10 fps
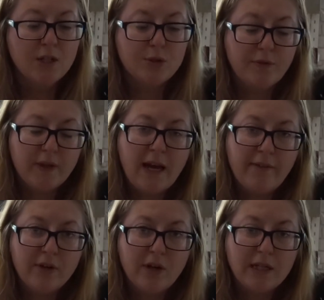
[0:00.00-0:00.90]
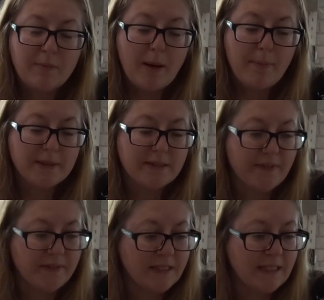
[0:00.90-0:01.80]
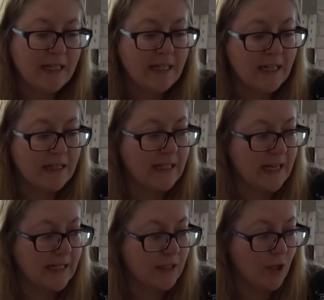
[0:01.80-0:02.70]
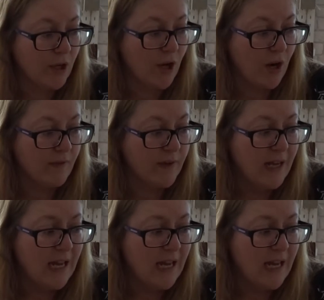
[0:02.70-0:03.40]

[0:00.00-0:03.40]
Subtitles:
So if you haven't got any peppers, if you've seen any here that you like the look of,